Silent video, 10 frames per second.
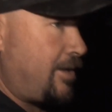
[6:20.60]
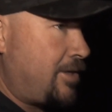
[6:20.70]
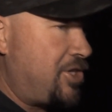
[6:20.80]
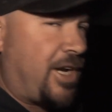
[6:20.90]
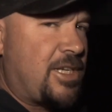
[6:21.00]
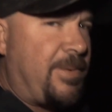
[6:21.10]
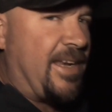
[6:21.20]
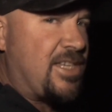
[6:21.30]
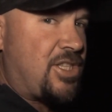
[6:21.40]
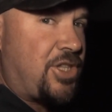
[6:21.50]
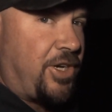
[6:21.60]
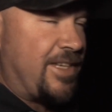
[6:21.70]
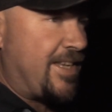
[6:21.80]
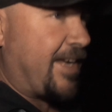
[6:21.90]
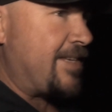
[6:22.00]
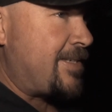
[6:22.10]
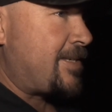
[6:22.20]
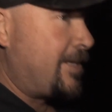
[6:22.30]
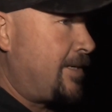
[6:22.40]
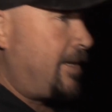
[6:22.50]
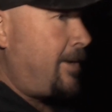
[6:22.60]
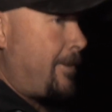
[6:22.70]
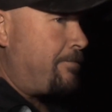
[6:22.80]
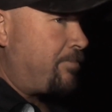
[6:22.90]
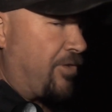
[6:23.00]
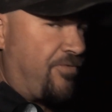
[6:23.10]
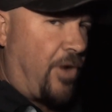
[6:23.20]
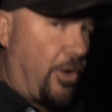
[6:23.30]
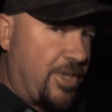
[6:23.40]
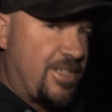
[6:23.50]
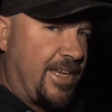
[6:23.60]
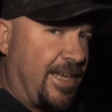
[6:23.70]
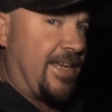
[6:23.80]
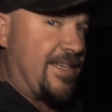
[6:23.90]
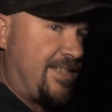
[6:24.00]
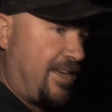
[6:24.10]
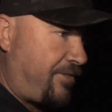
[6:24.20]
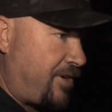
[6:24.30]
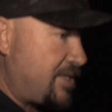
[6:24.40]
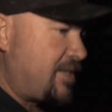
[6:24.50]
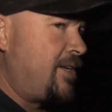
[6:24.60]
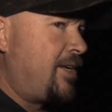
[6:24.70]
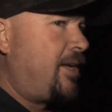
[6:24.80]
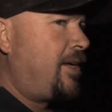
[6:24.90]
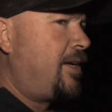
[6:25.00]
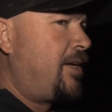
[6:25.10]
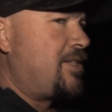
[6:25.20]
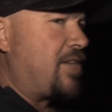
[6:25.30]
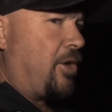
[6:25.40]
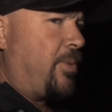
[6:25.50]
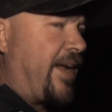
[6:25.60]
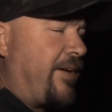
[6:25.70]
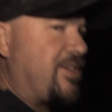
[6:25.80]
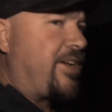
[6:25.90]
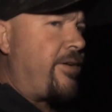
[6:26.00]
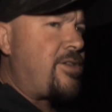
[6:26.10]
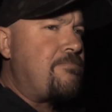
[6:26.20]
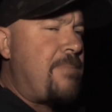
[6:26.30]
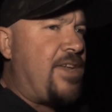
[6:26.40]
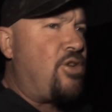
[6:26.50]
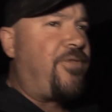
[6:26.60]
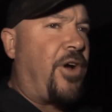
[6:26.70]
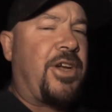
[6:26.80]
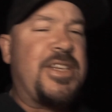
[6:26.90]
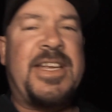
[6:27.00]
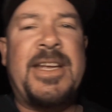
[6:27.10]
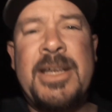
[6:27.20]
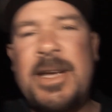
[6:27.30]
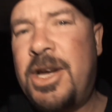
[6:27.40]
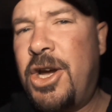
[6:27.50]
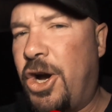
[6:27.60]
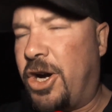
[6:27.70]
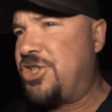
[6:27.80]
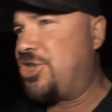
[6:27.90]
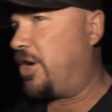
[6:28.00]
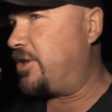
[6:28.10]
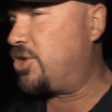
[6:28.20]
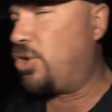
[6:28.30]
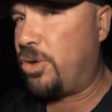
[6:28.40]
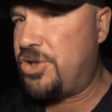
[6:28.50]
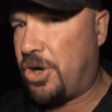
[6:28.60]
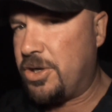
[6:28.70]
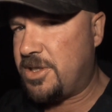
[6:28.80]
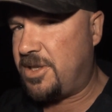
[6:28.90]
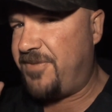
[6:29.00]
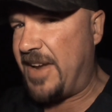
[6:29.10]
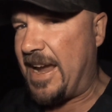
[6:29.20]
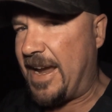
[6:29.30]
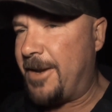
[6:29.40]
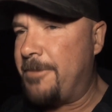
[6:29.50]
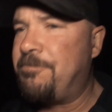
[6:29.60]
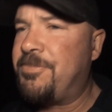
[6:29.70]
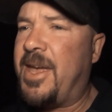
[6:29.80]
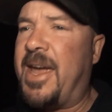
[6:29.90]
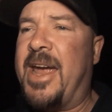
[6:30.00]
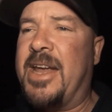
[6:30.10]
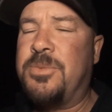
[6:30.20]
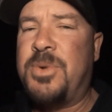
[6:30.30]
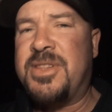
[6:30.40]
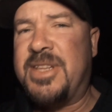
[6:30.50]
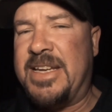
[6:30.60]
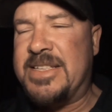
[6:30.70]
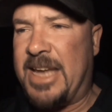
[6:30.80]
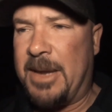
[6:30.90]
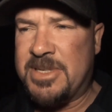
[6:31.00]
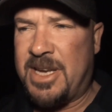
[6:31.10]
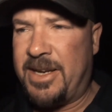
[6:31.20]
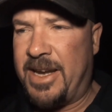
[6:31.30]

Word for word: shutter speed is 30 seconds, the focusing is different. So we're going to go into manual focusing. I shine the torch onto the van, and with the Samsung